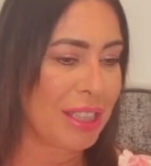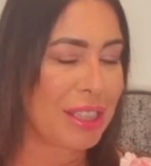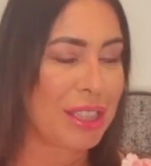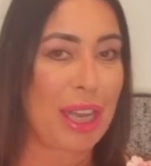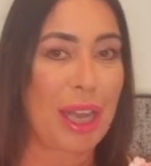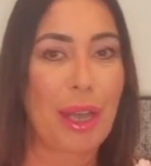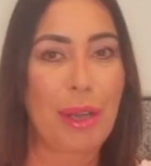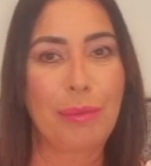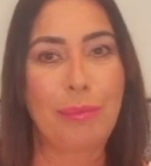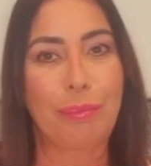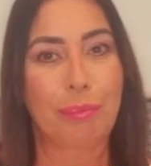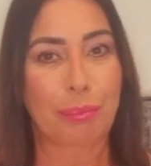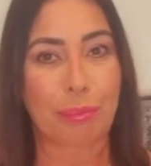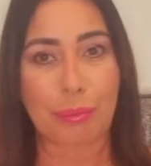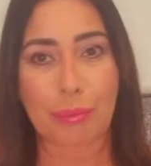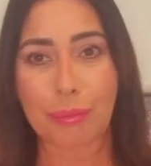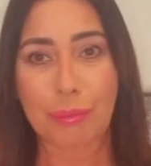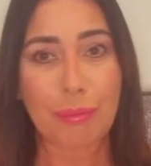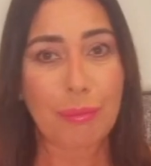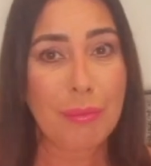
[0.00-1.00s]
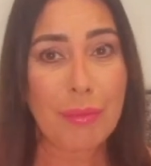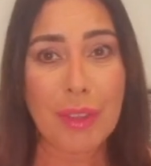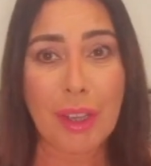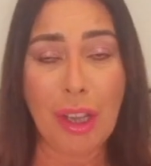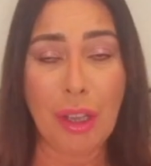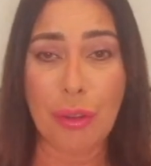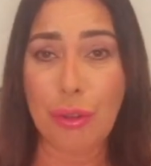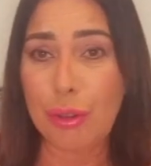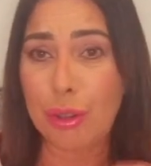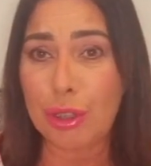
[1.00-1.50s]
So
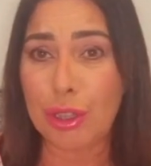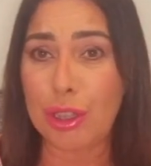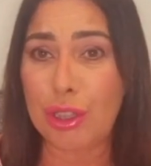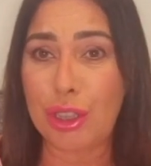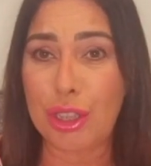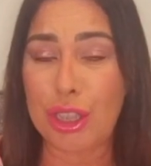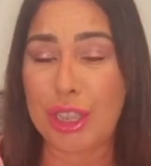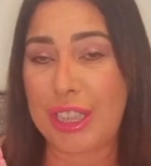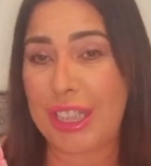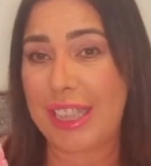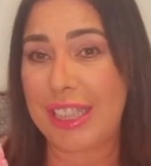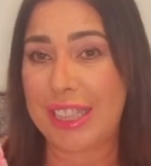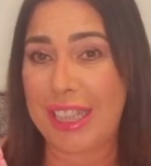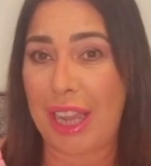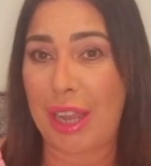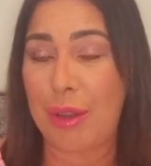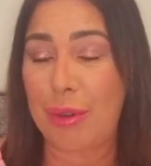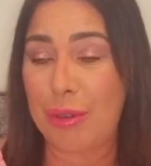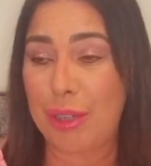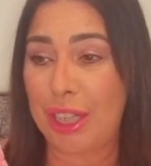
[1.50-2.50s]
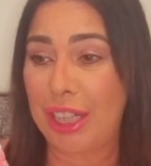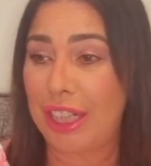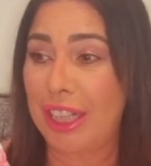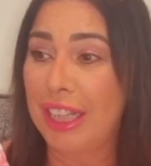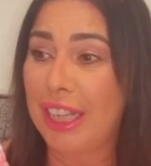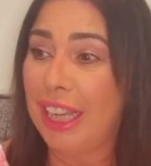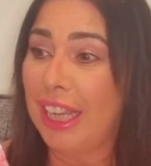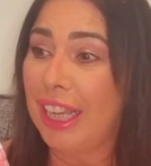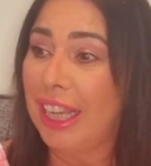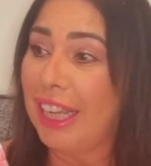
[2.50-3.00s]
I thought I'd just sit down and,